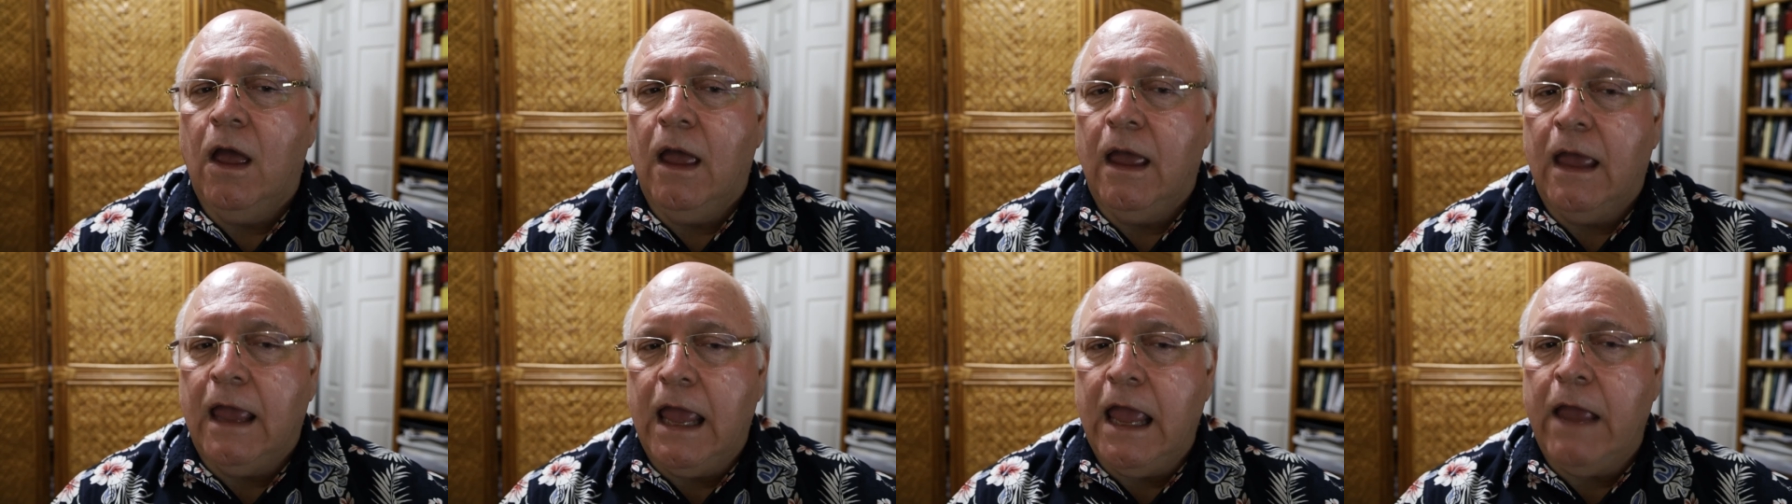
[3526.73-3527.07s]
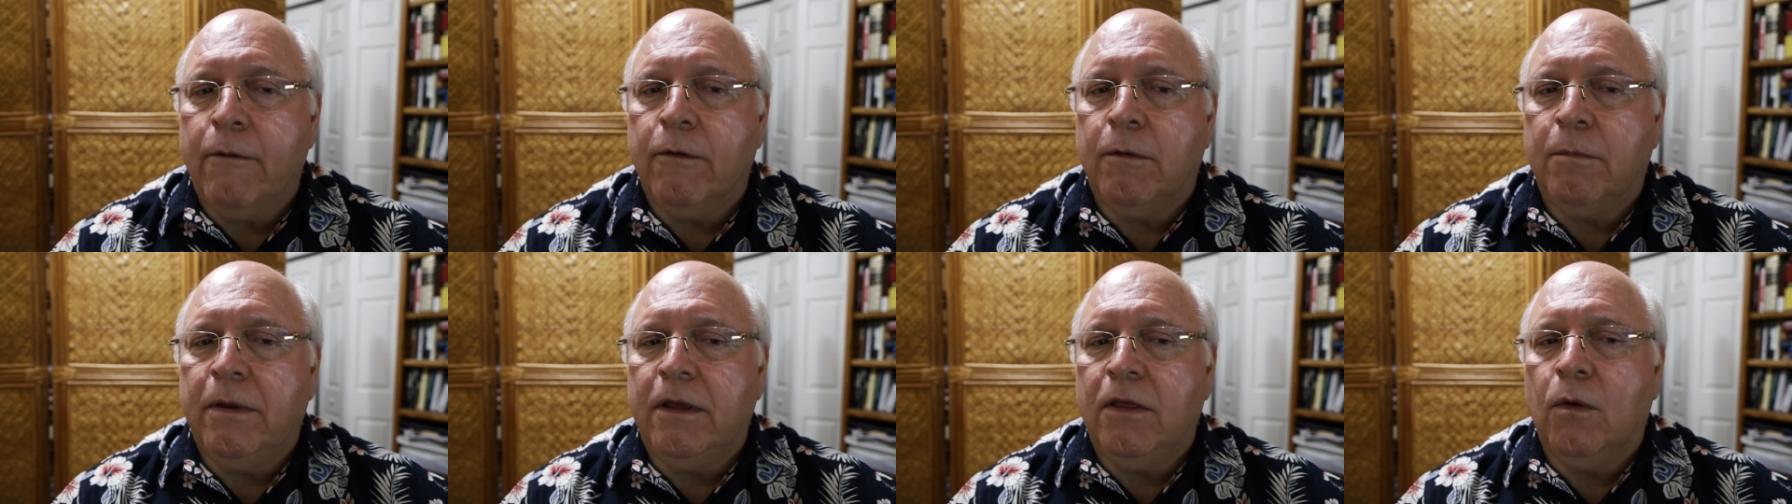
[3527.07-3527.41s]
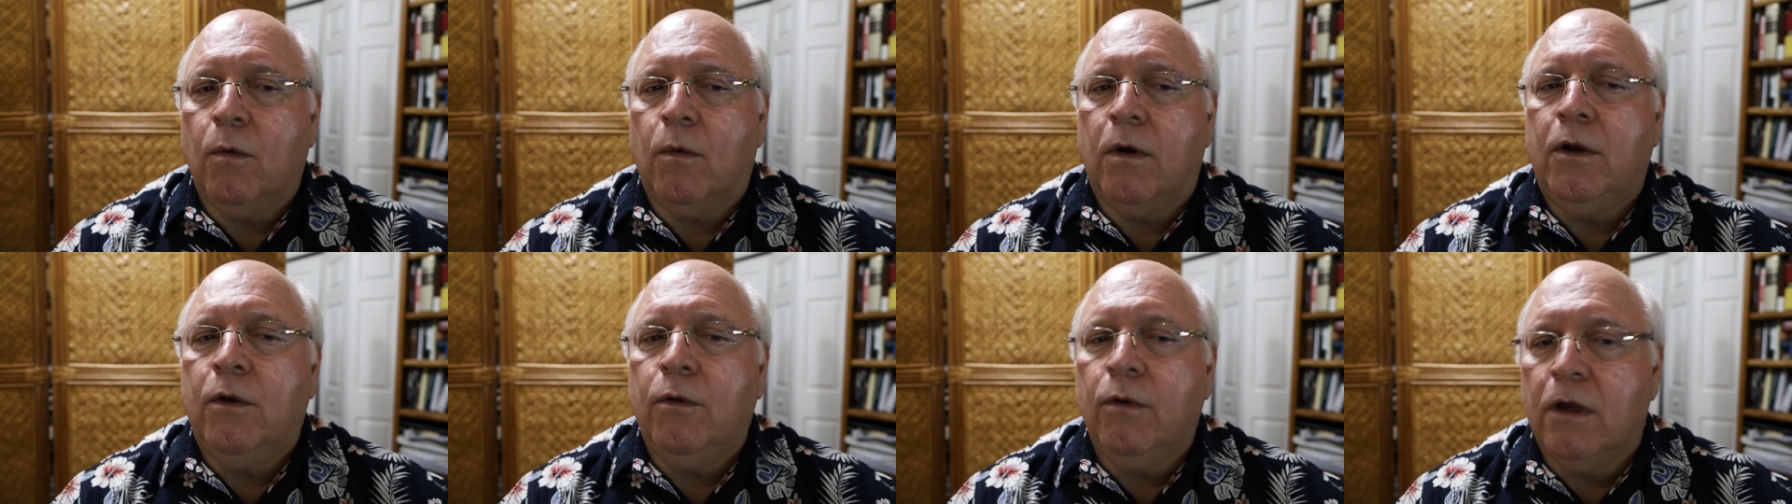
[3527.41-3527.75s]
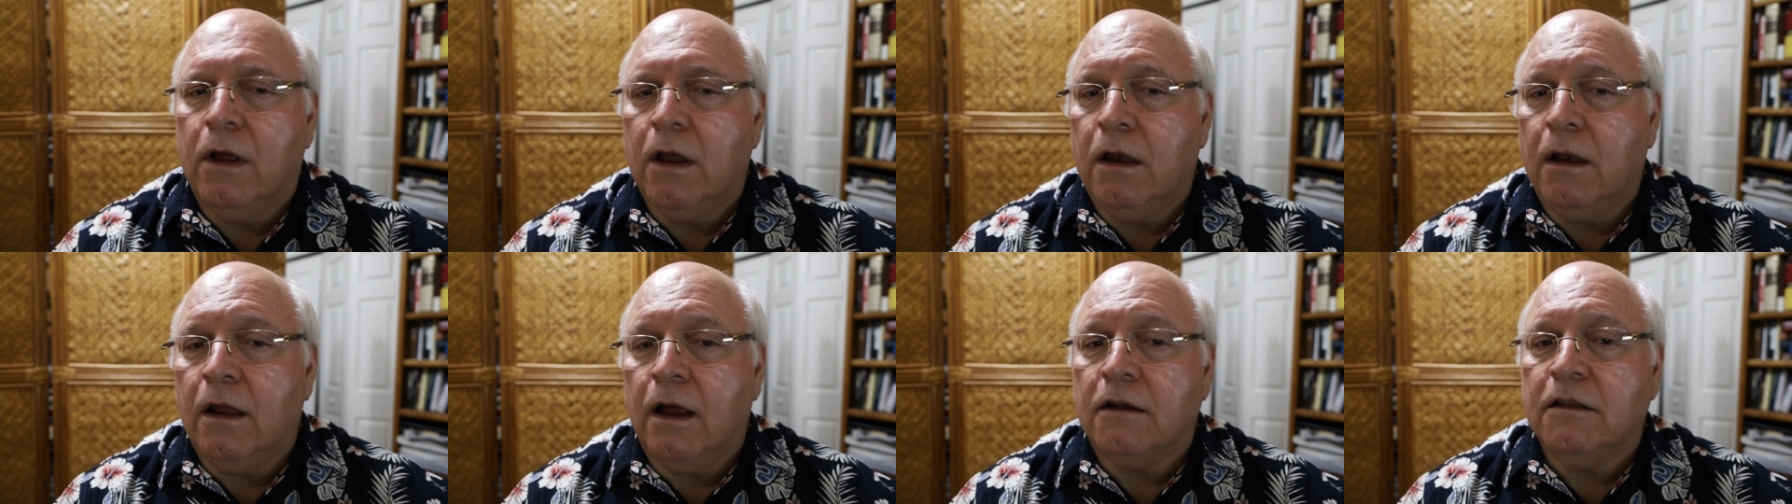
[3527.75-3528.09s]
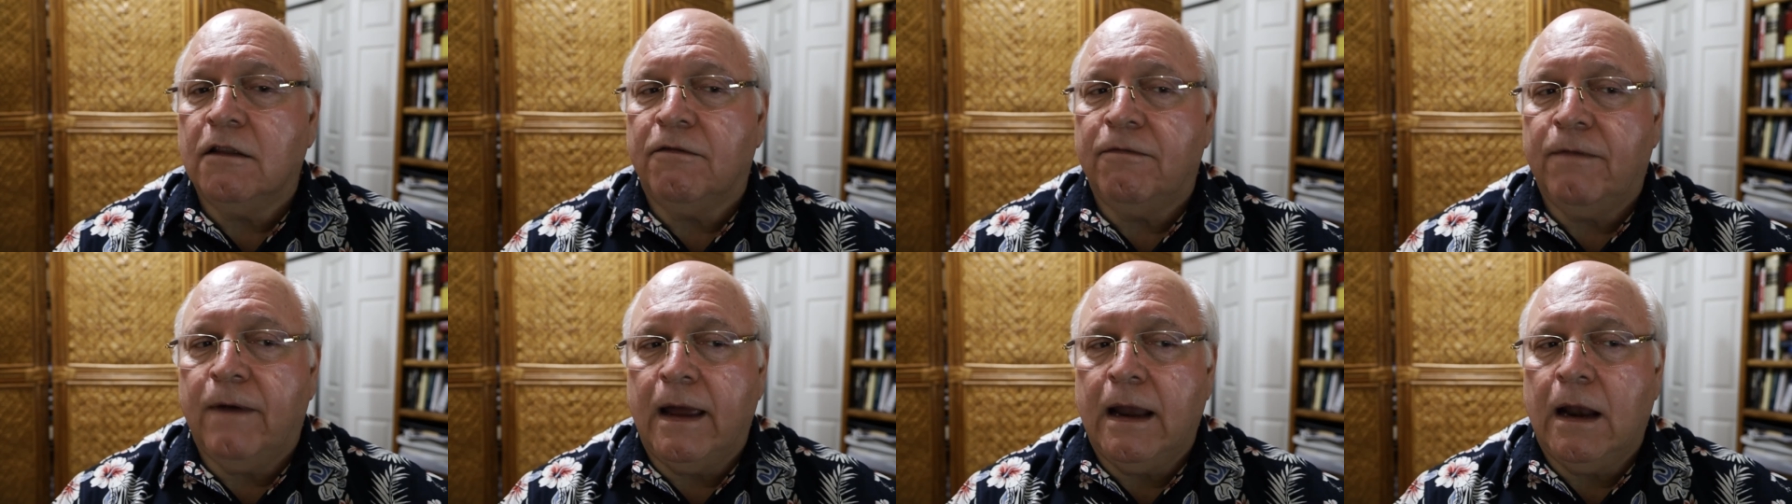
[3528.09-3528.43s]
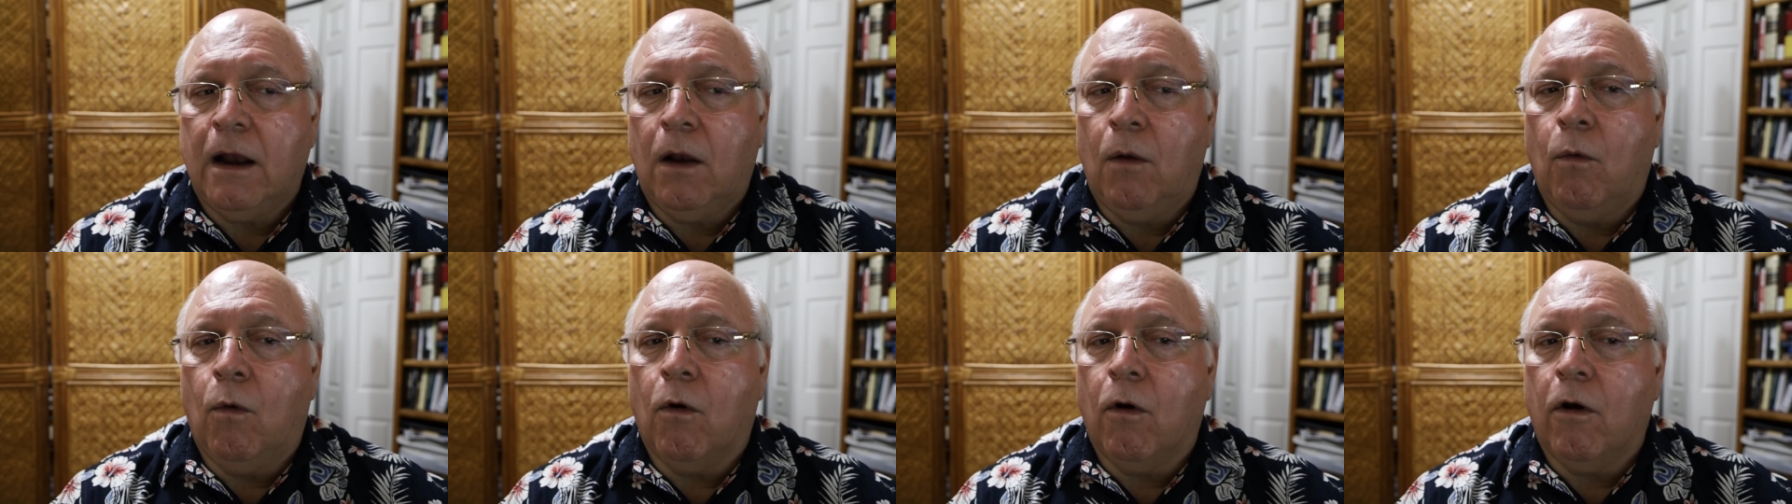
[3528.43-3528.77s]
he would be the one who conduct the
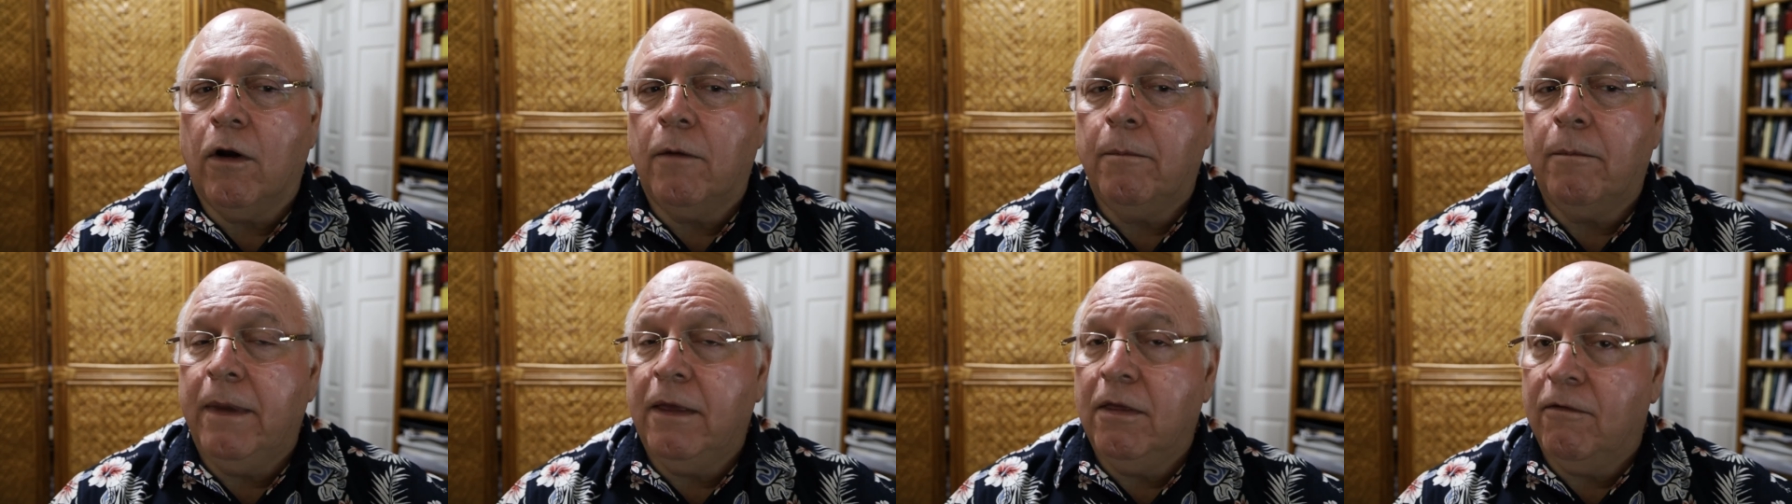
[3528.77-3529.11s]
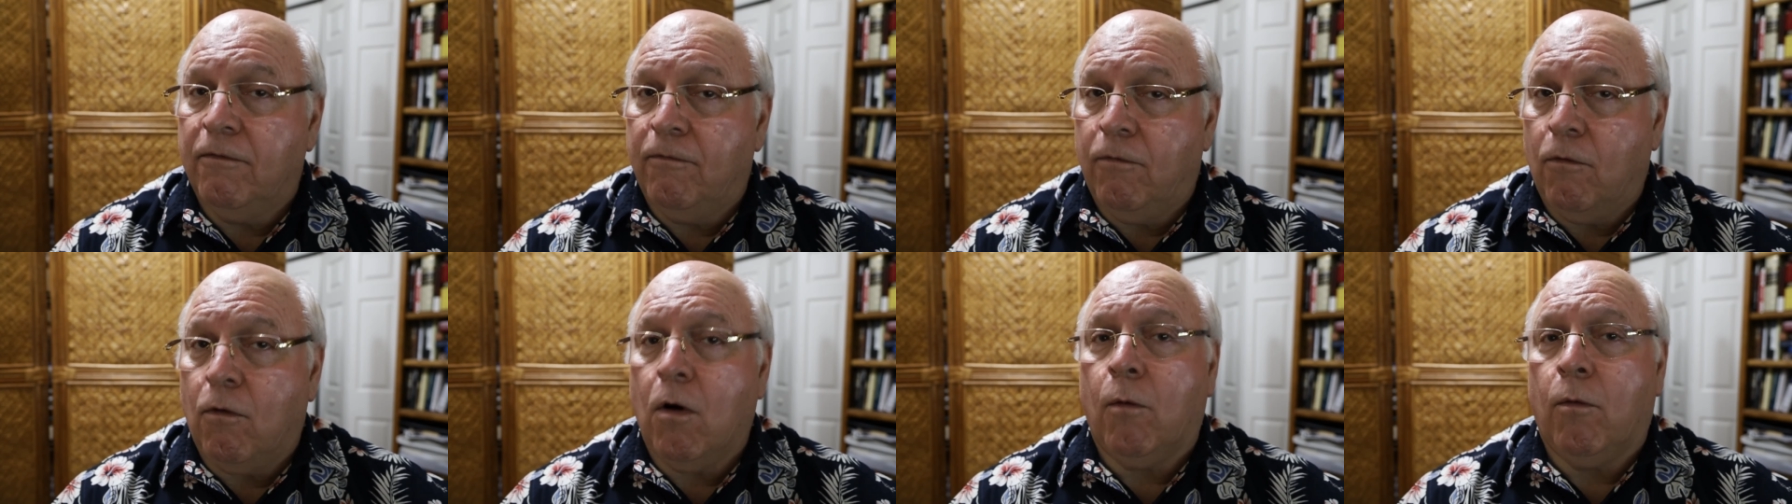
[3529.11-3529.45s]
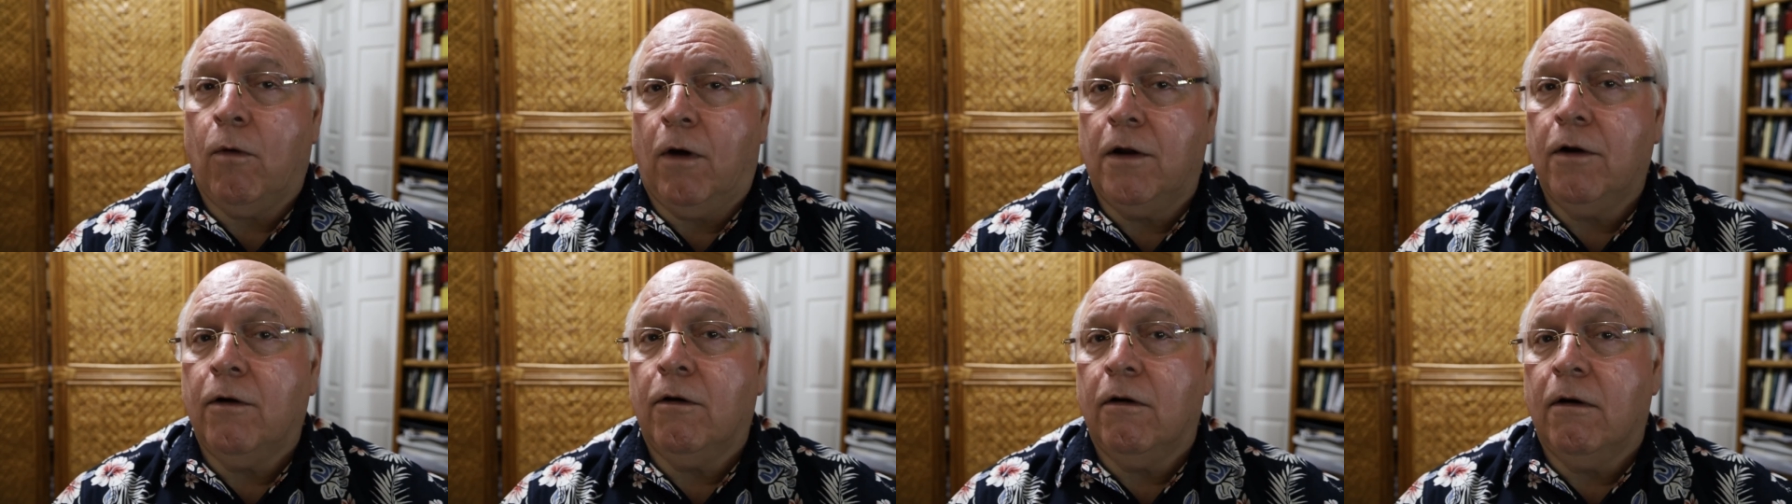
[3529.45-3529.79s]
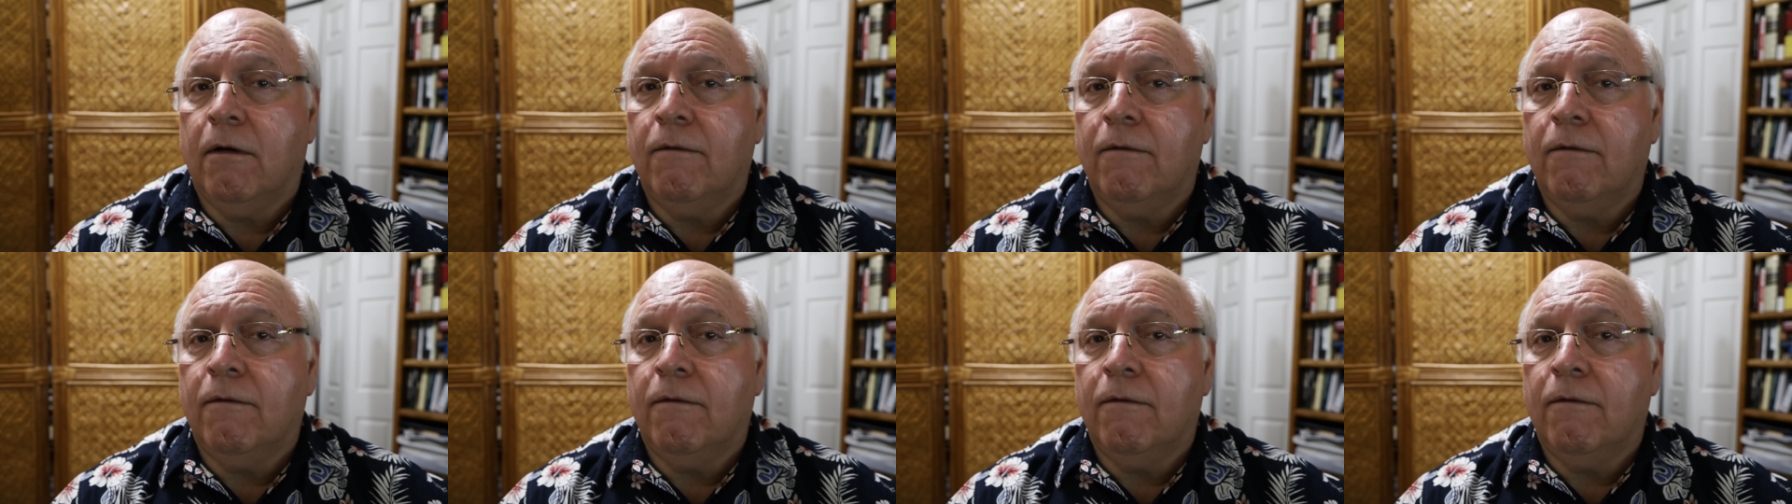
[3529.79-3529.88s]
final war and be the forerunner